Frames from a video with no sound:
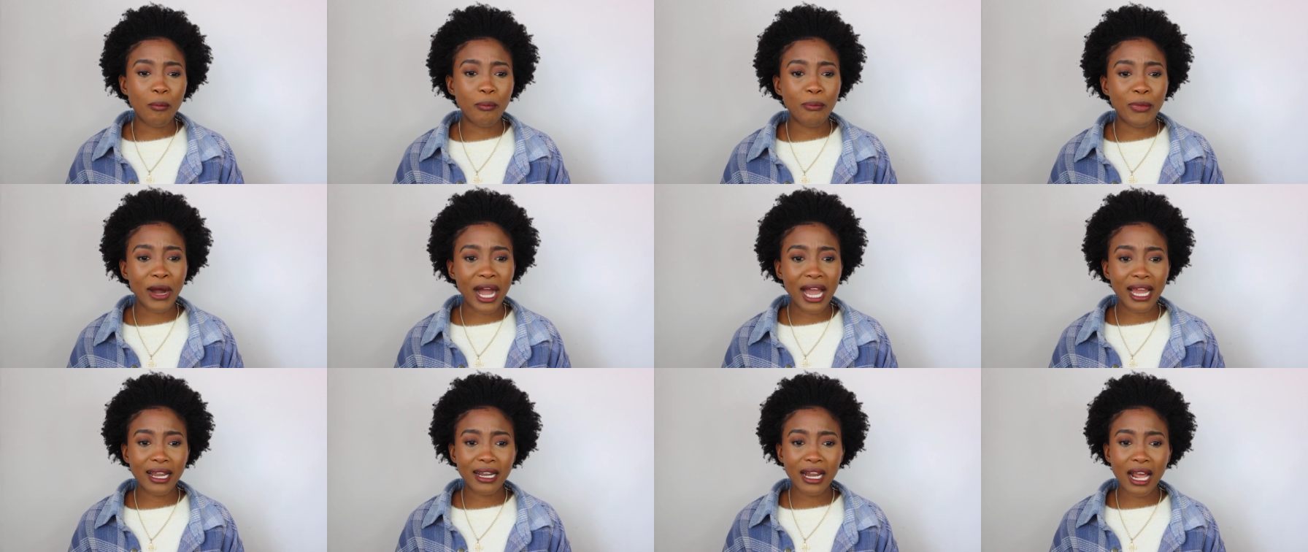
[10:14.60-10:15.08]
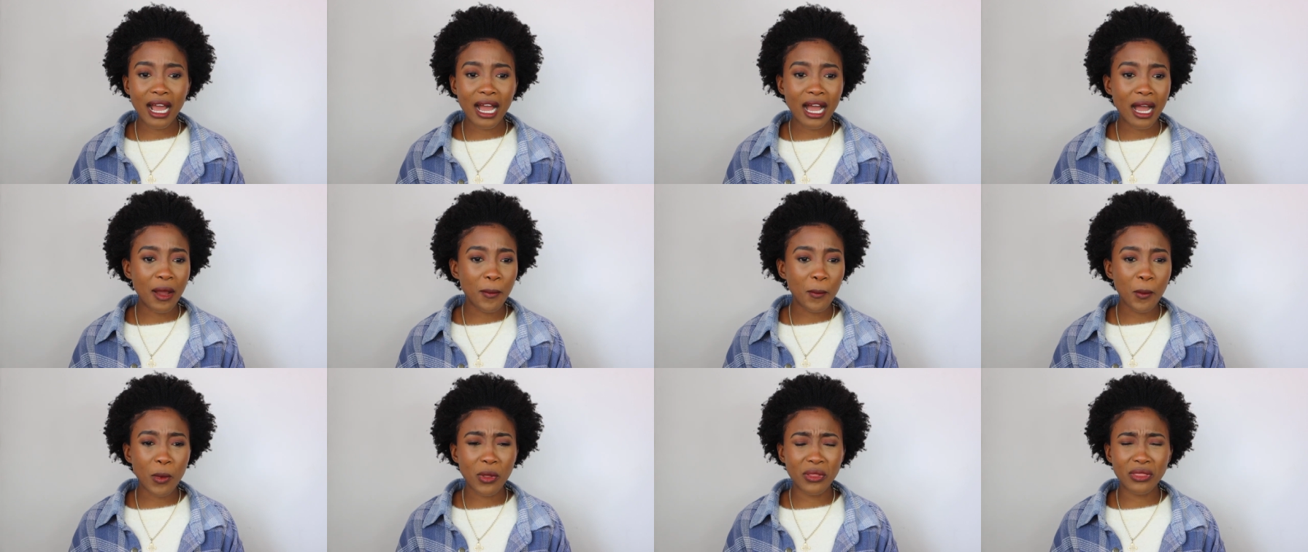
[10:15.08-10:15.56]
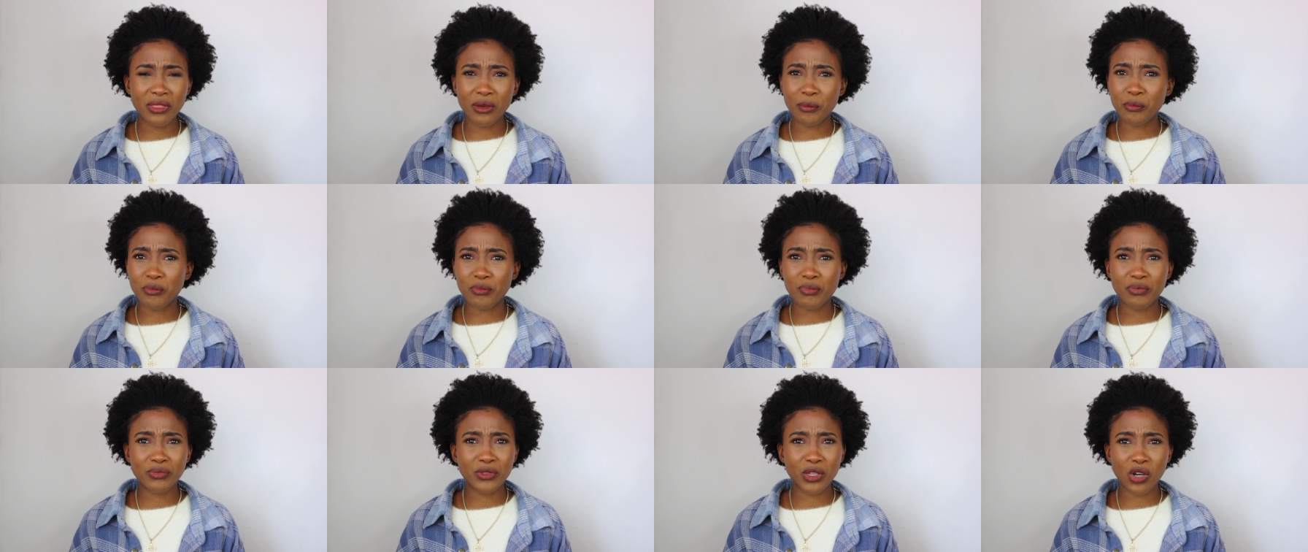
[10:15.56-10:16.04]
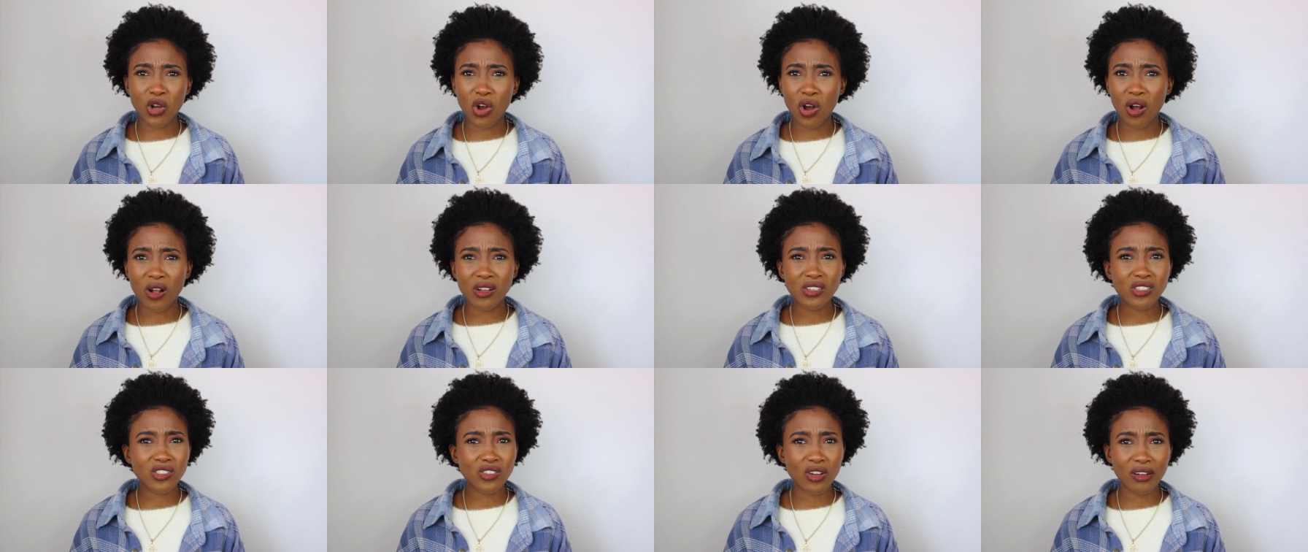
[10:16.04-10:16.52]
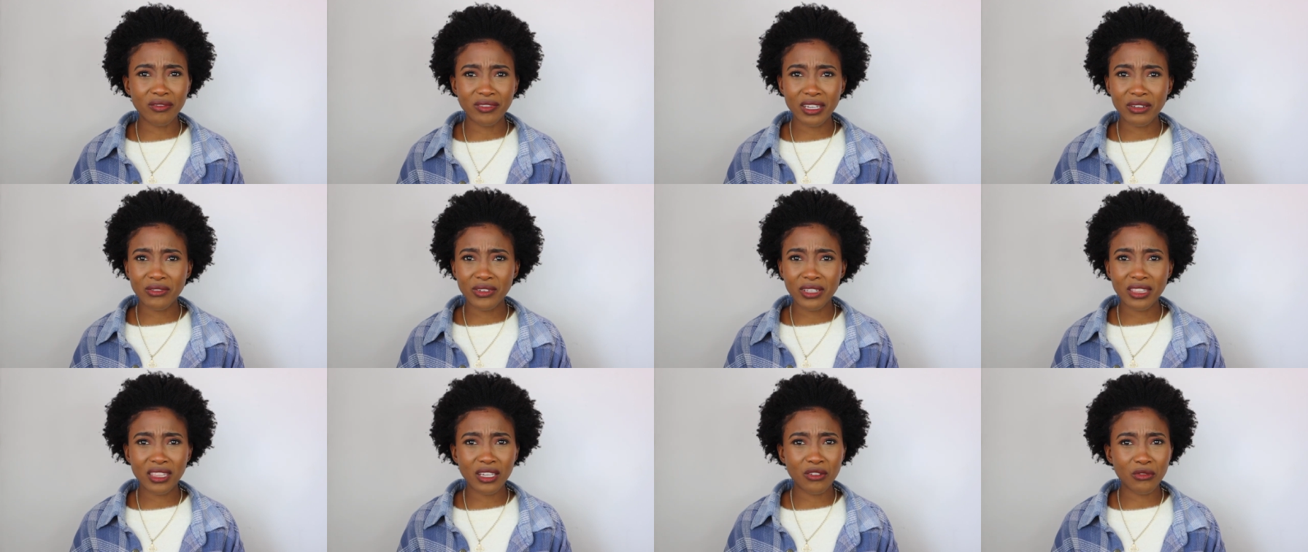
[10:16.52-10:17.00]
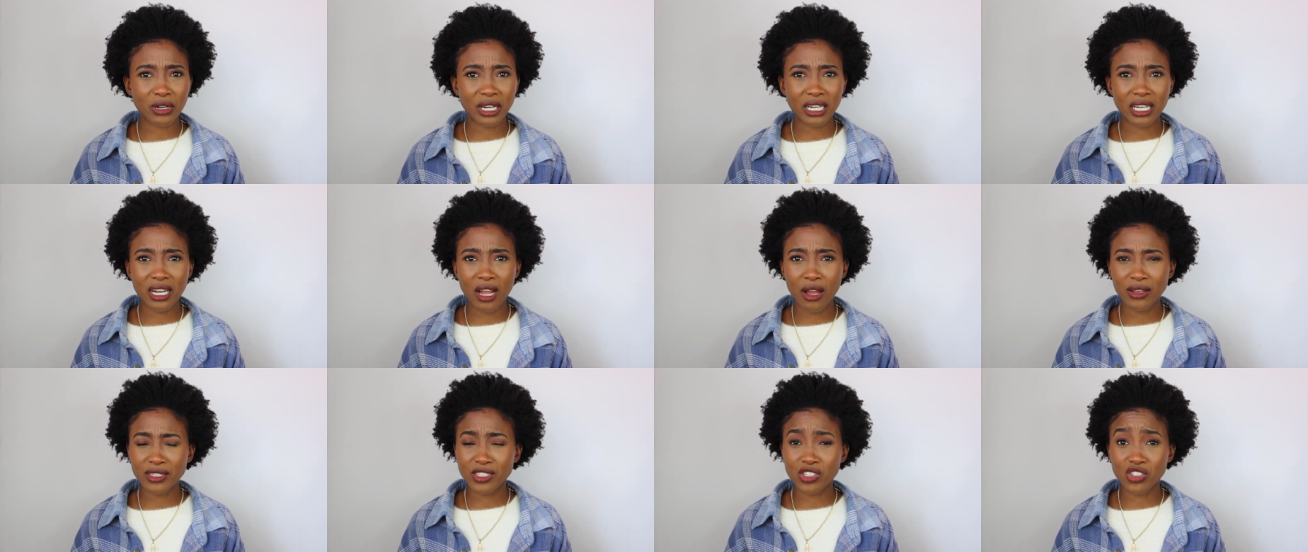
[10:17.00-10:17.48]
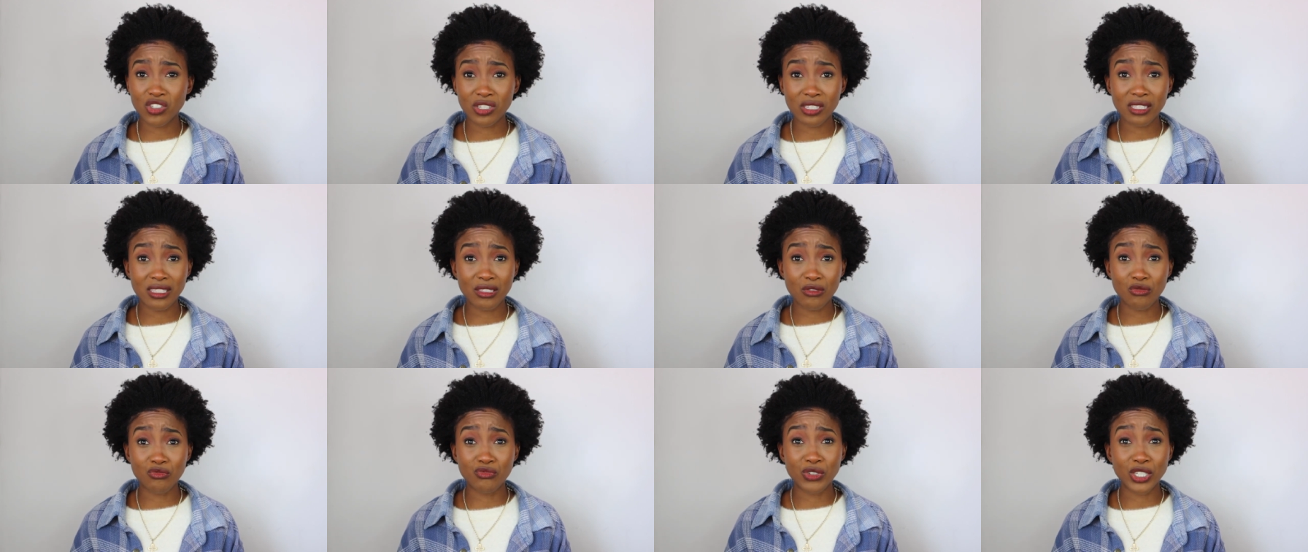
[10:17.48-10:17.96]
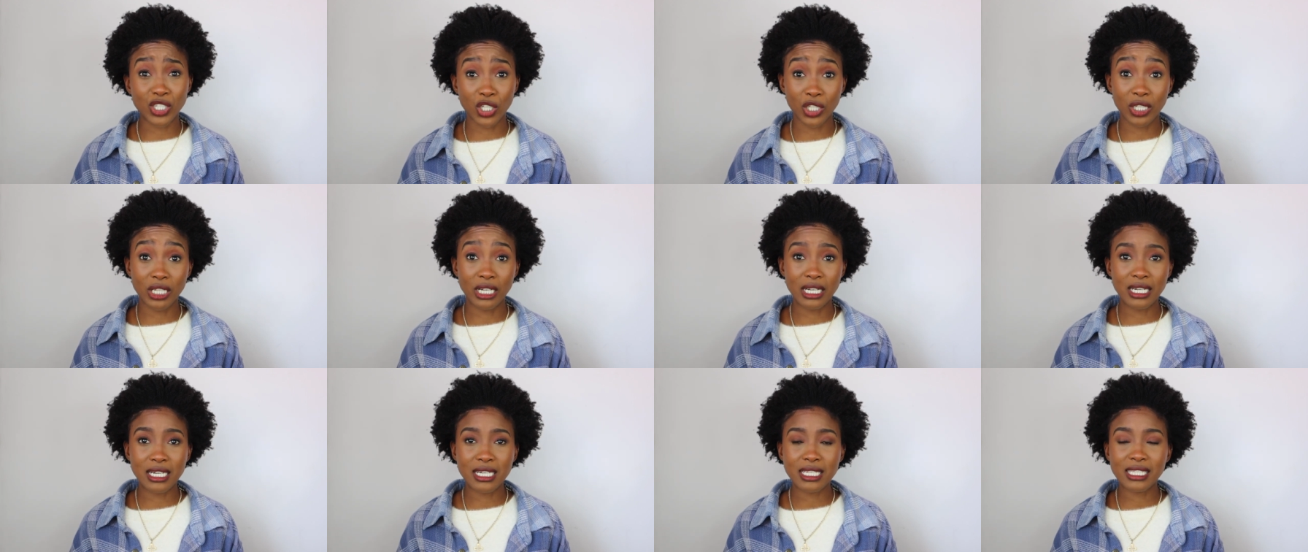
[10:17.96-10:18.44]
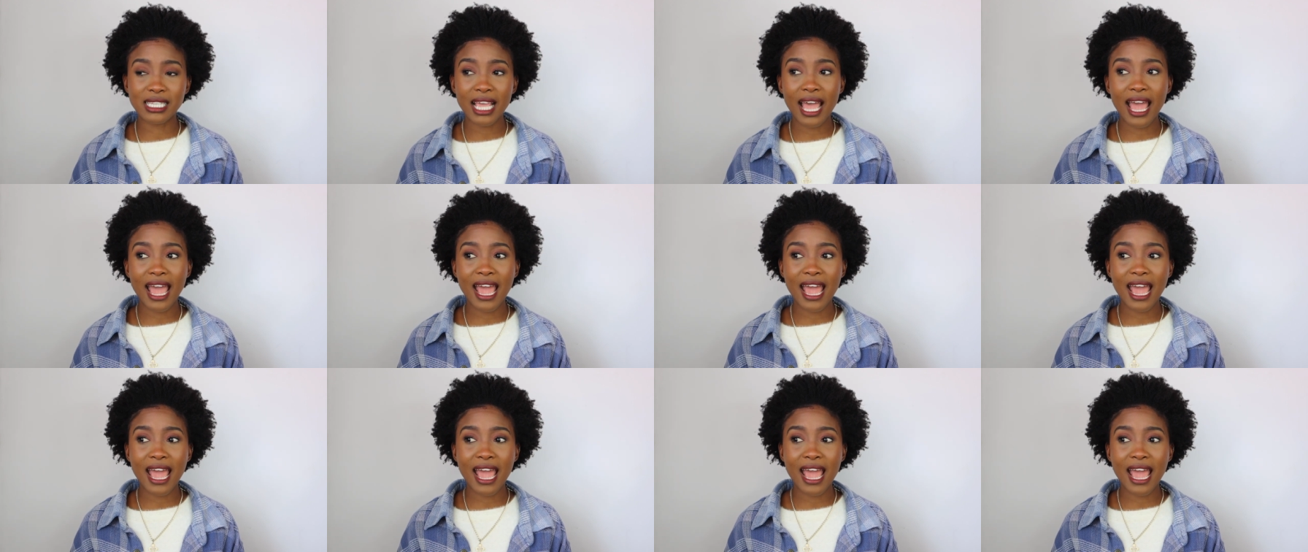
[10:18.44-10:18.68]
But um, the, the cost of everything right now is just ridiculous.